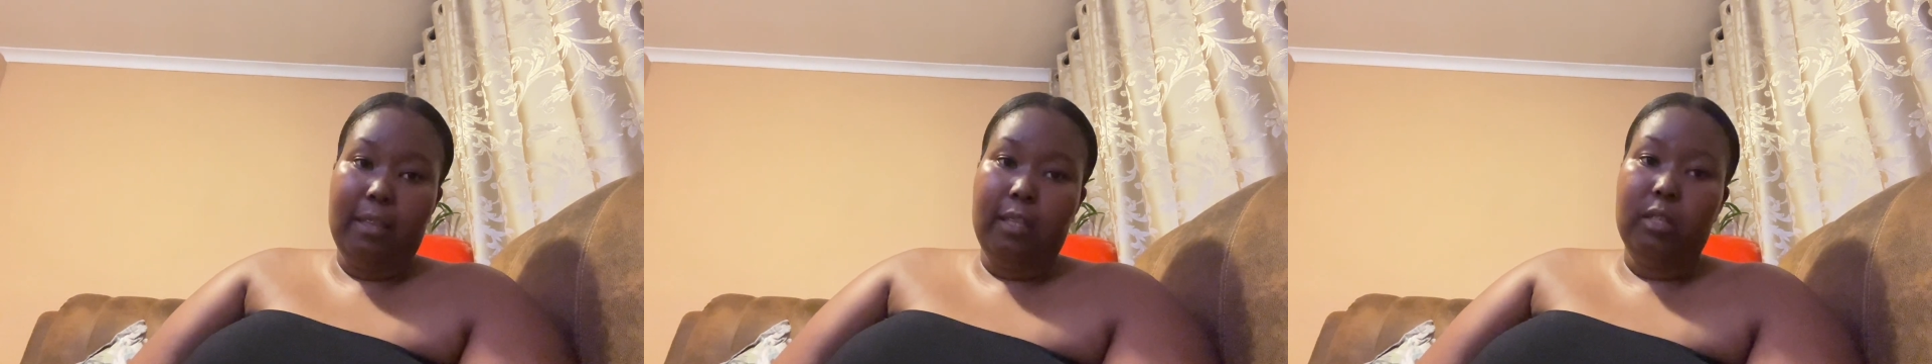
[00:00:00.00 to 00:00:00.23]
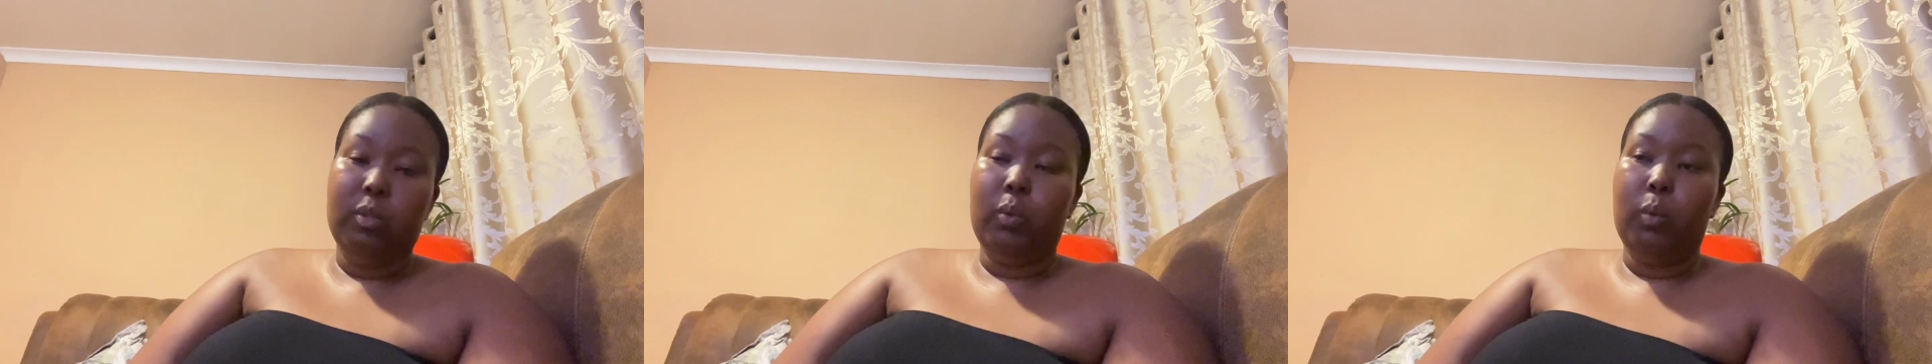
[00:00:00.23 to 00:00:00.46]

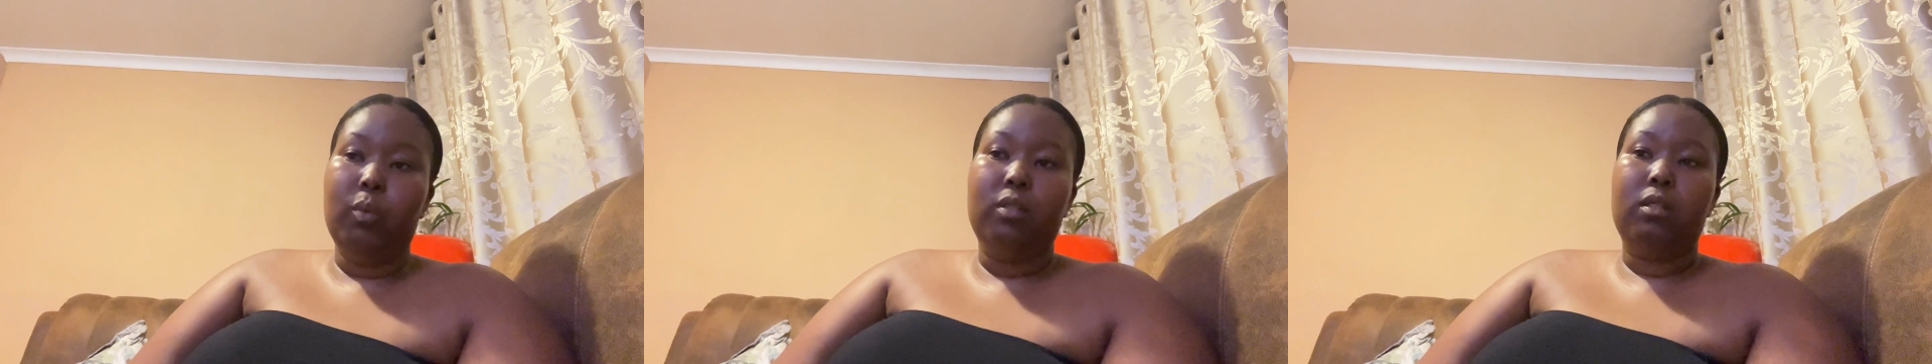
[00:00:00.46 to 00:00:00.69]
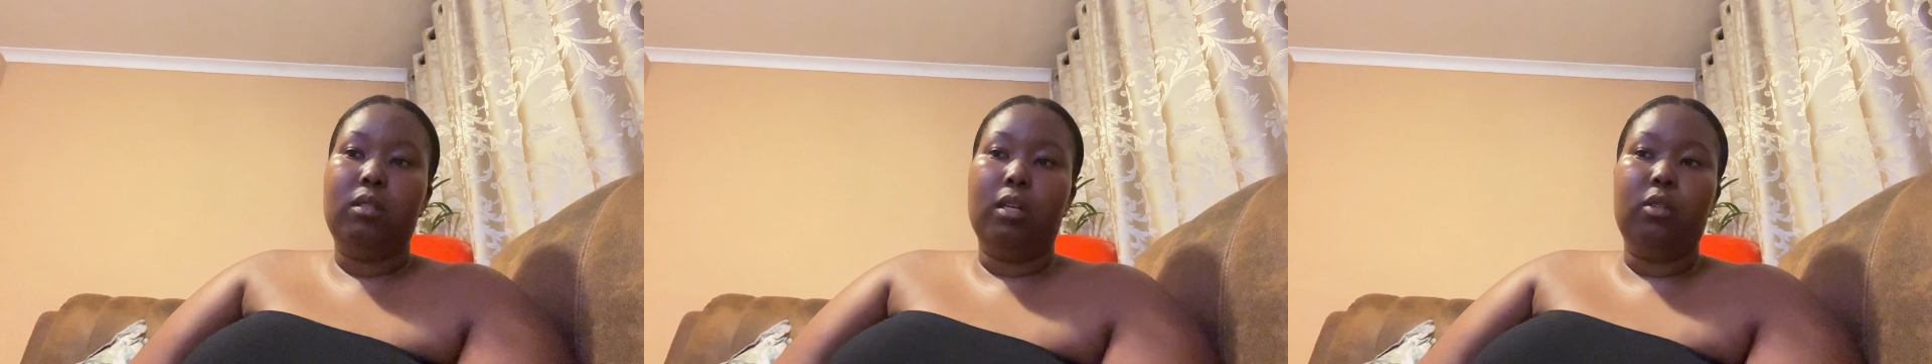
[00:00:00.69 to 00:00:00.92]
and don't
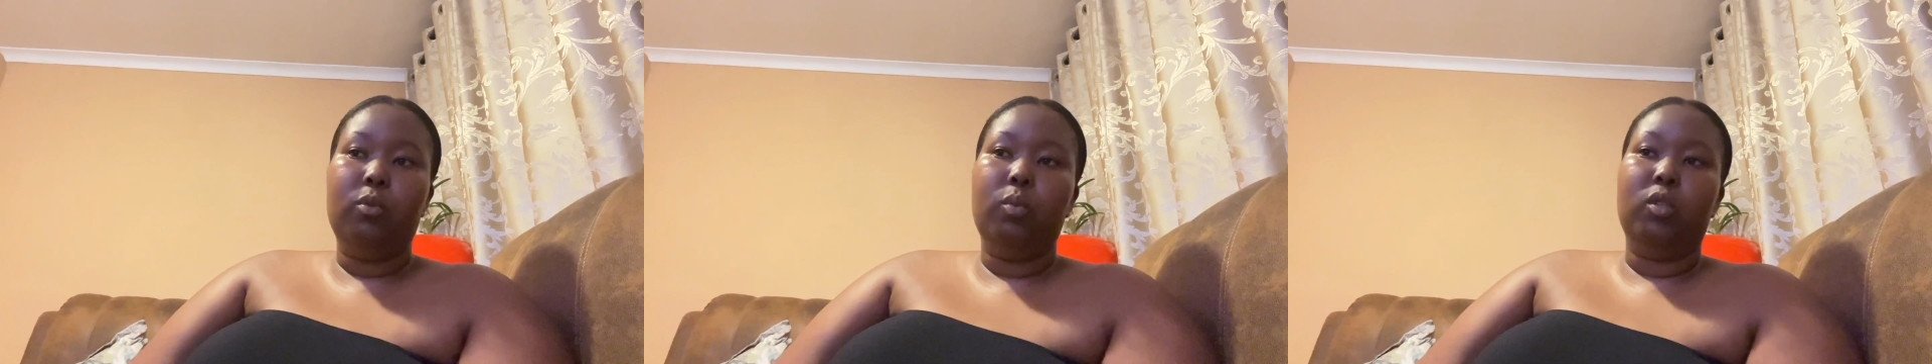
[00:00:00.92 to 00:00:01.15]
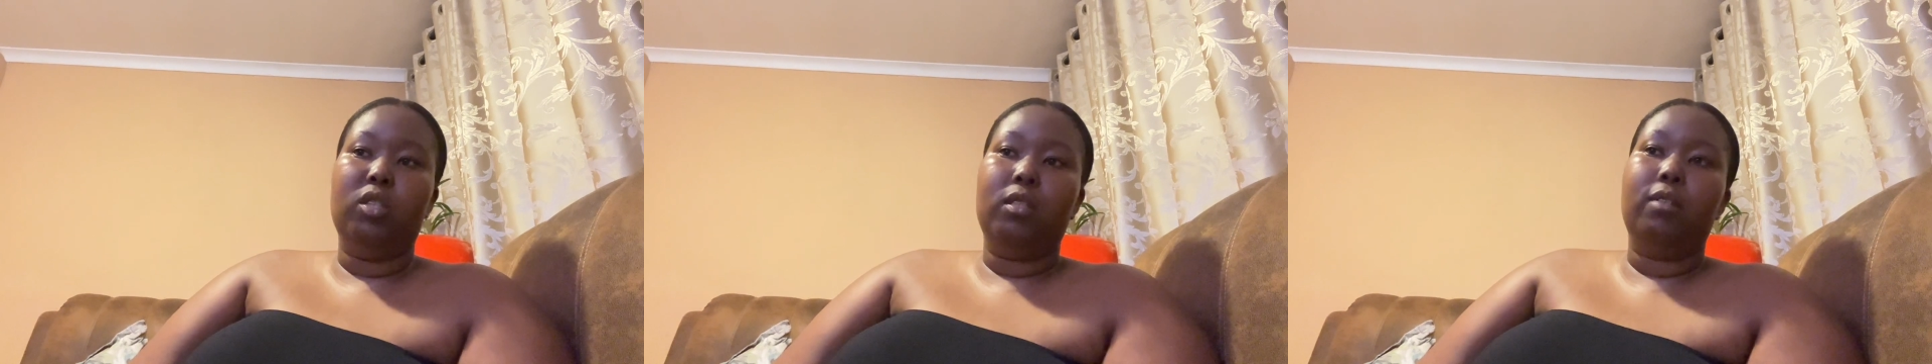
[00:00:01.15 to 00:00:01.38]
stick to
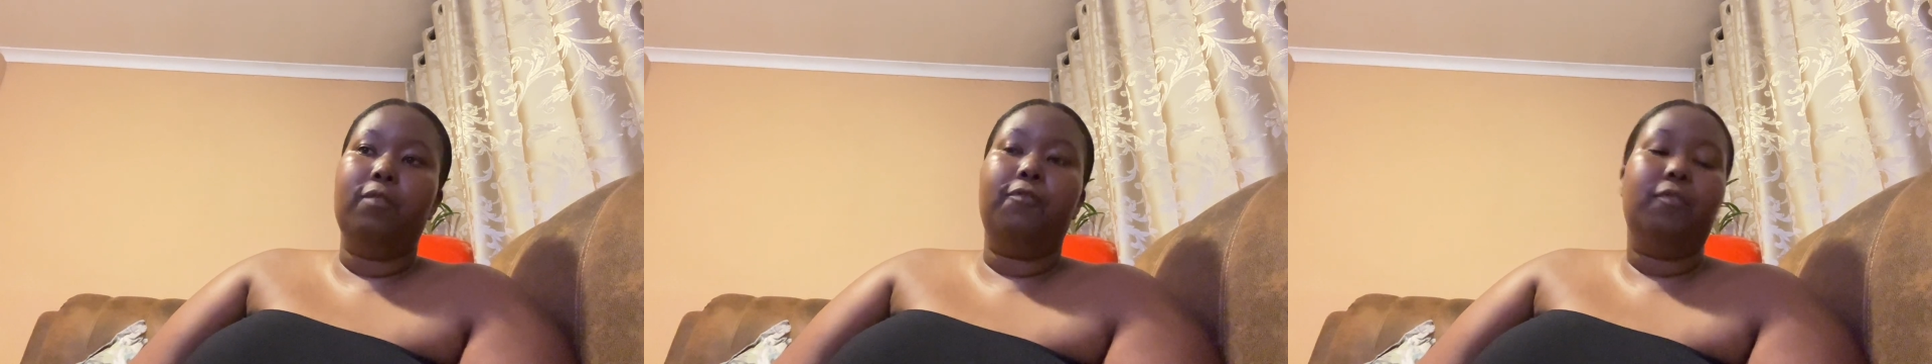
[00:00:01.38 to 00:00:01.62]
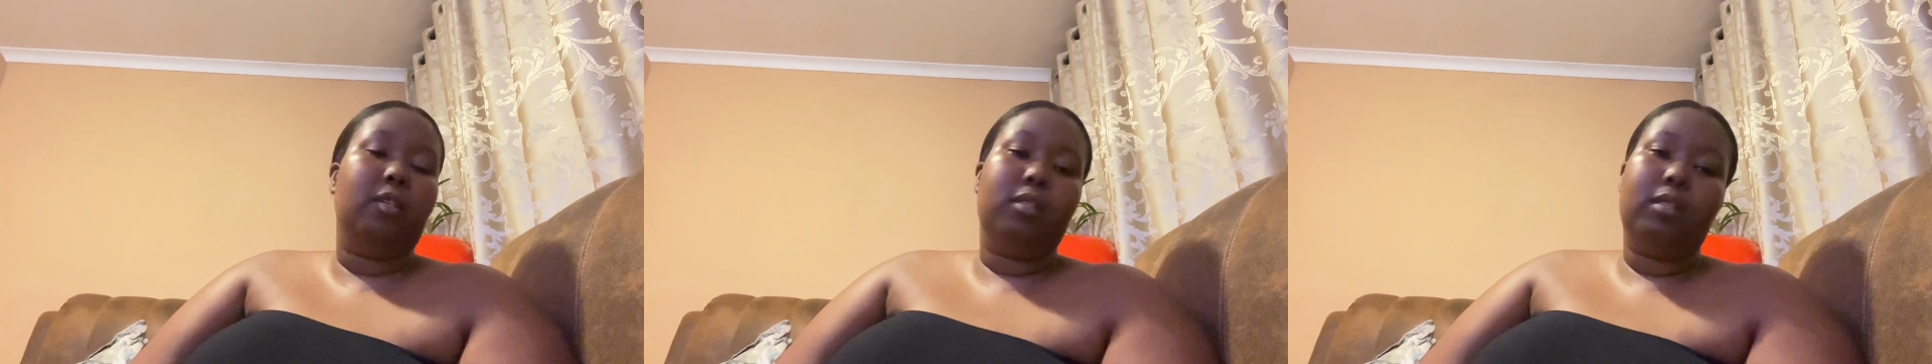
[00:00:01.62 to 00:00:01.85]
just the
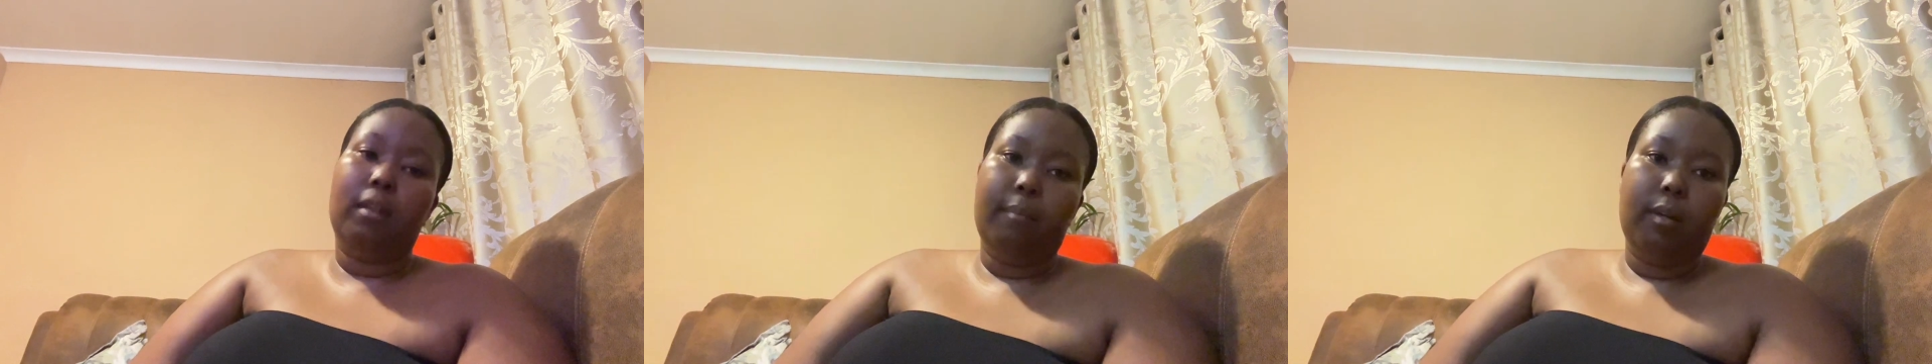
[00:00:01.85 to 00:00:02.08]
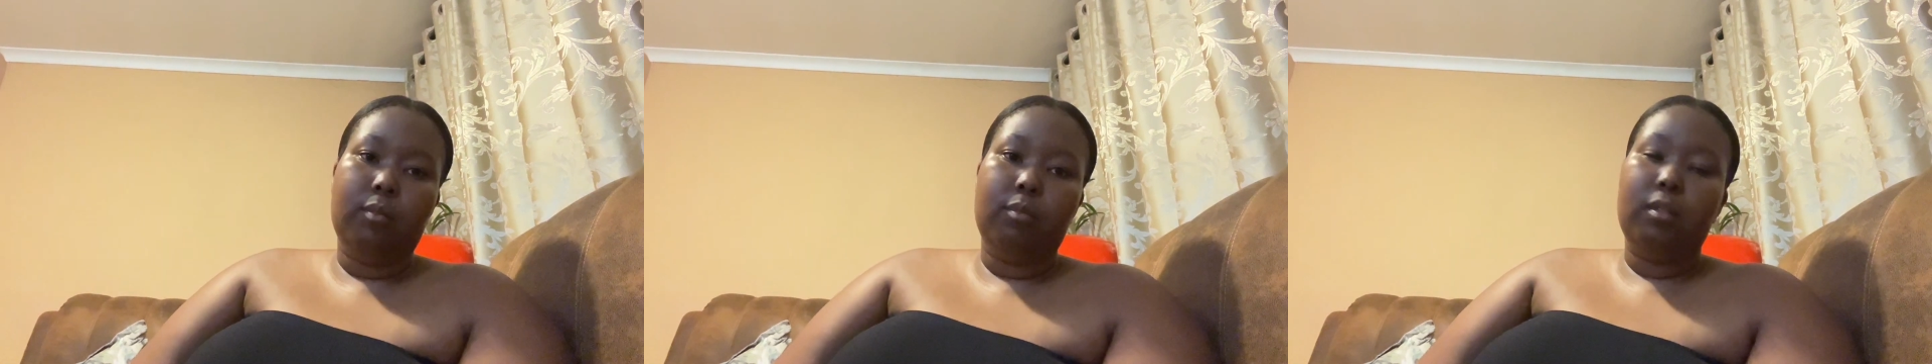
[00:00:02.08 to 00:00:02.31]
fixed
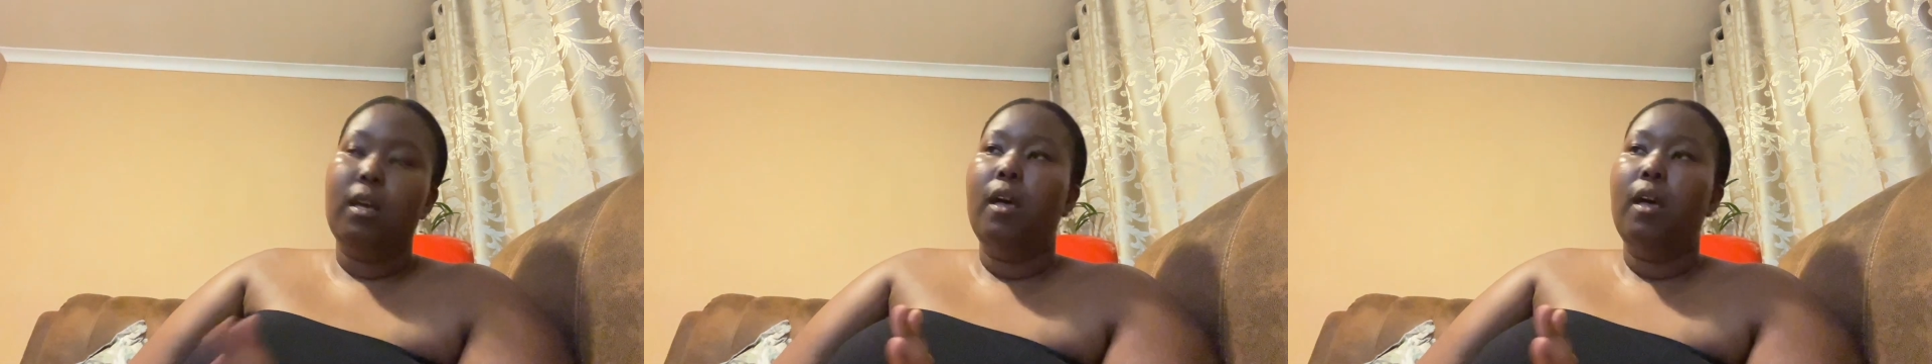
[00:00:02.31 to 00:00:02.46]
amount.